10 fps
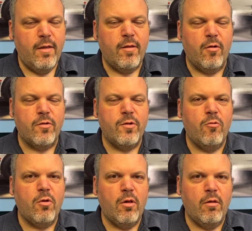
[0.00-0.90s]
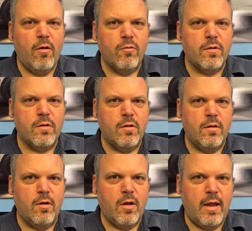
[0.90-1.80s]
they are so close to
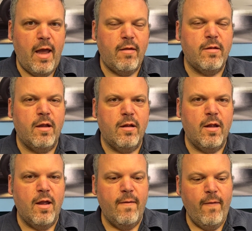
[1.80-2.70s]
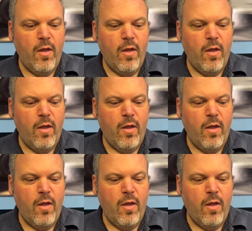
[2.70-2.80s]
the casting that